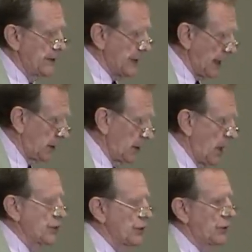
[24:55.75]
The
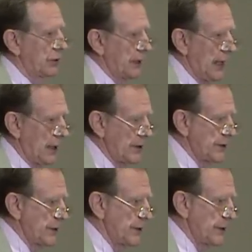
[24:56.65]
psychological
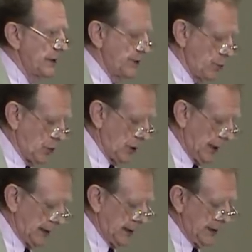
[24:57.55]
analysis is
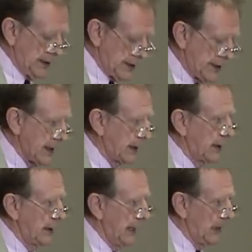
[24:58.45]
more like
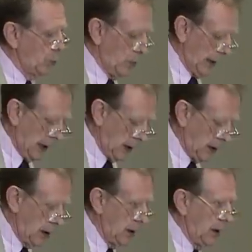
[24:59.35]
sick and
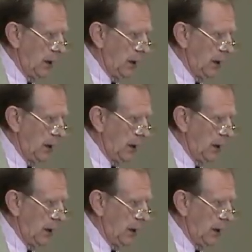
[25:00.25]
well.